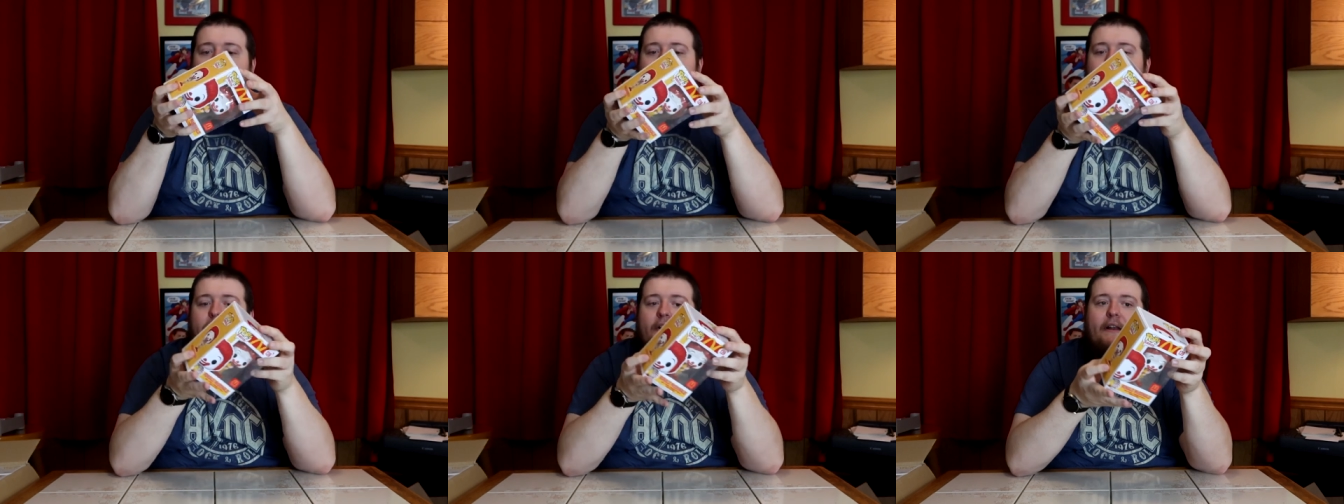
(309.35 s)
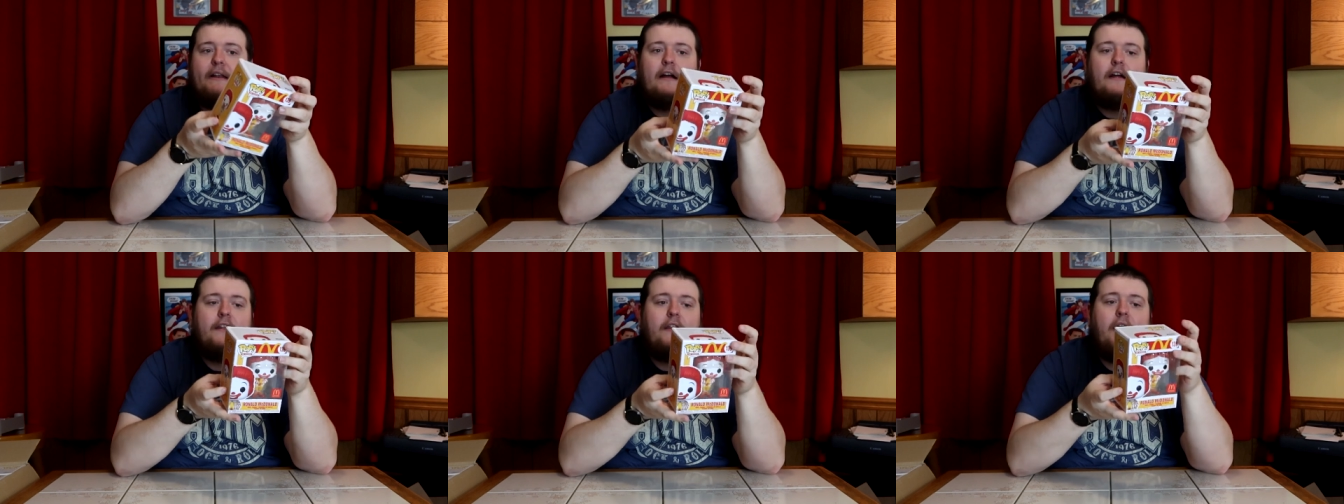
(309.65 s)

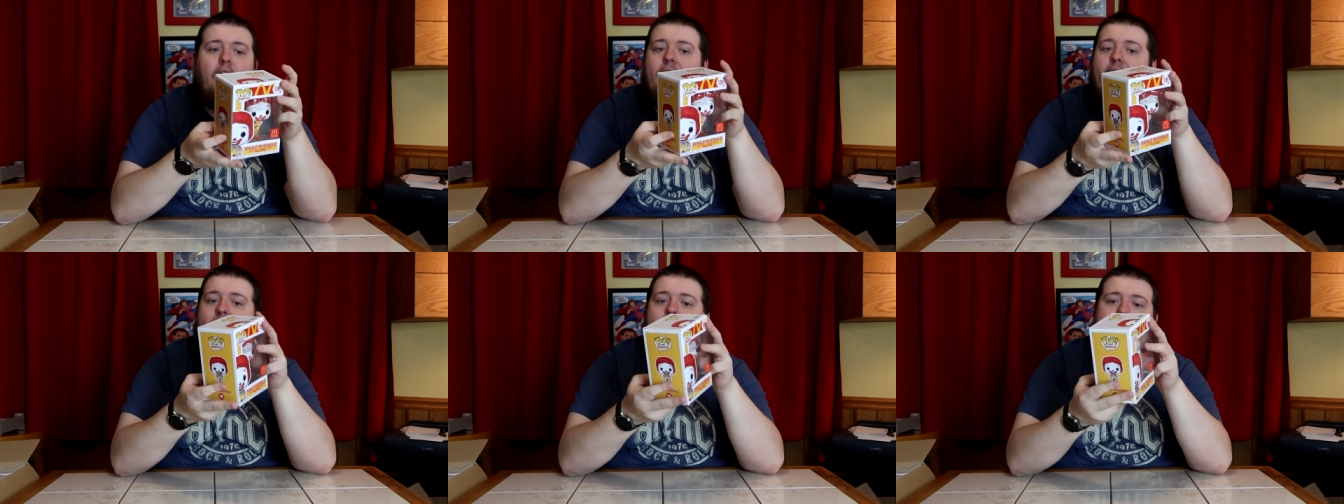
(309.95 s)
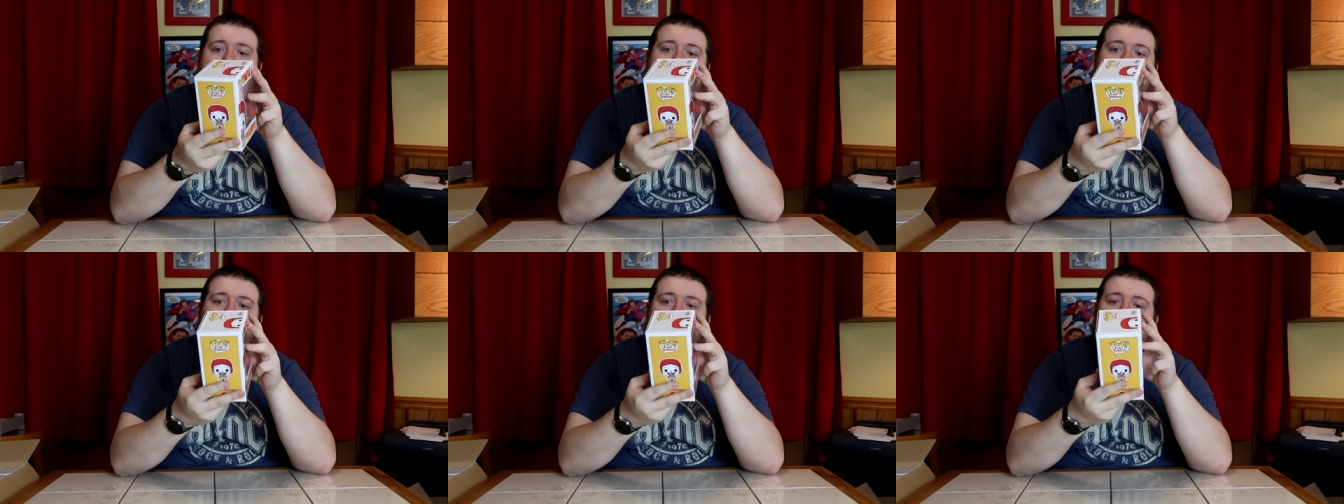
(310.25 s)
But other than
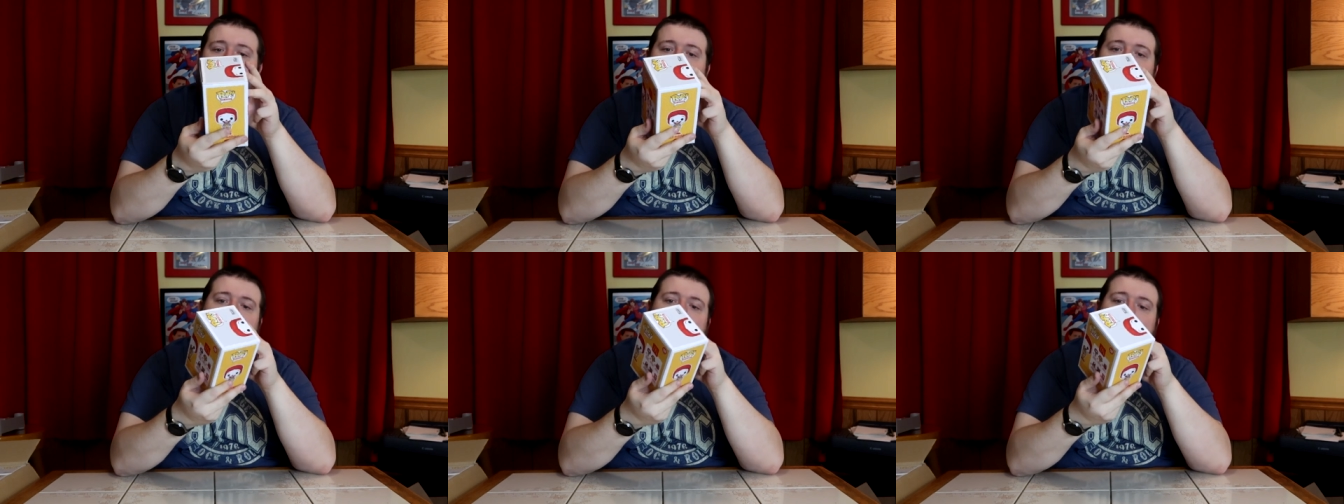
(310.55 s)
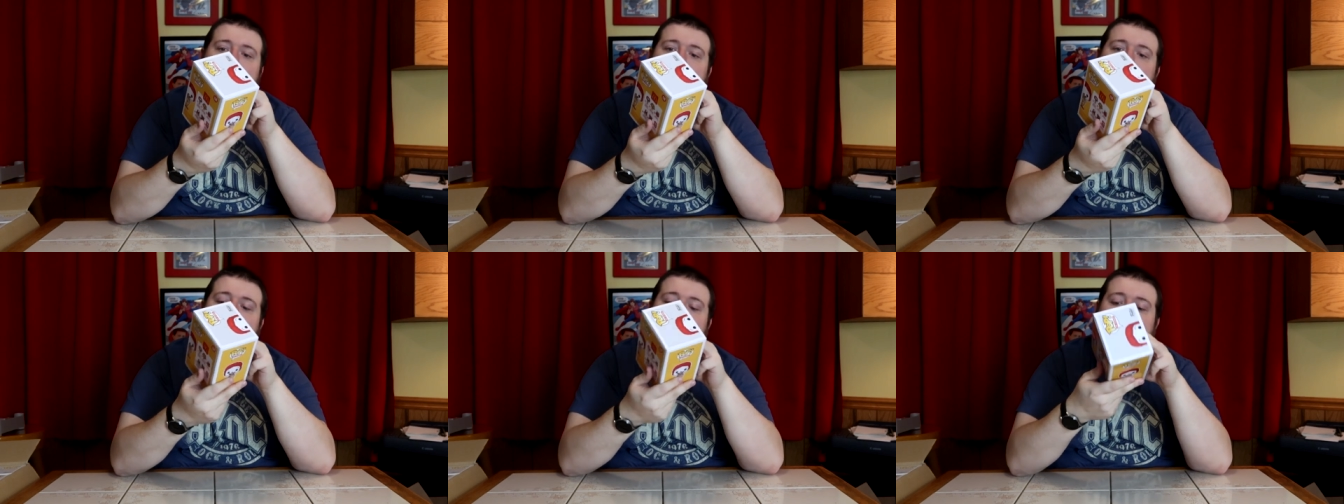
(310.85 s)
that, it's straight and
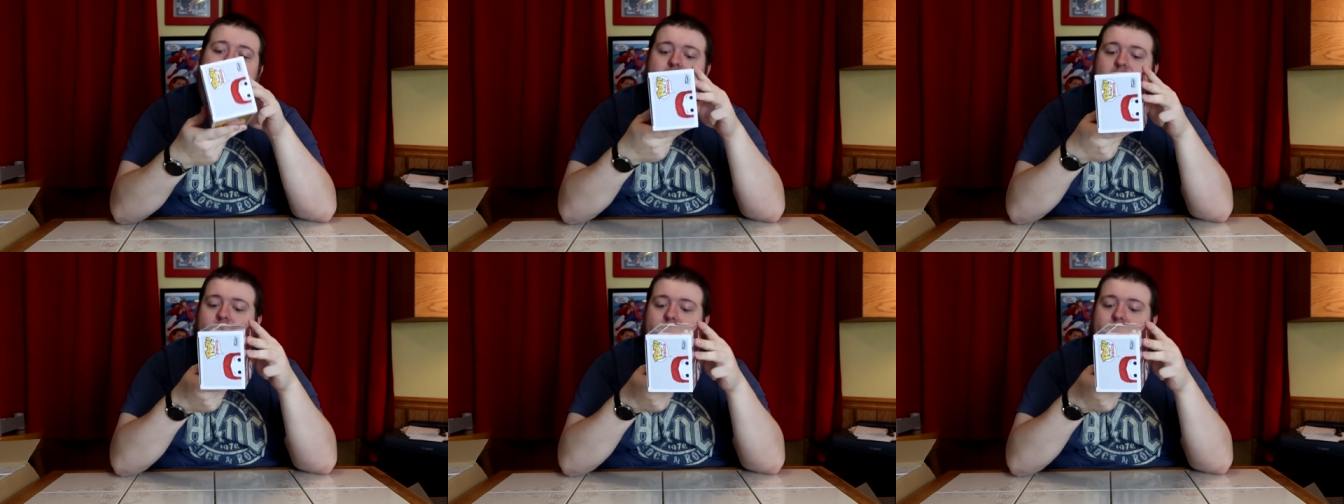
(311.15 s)
clean.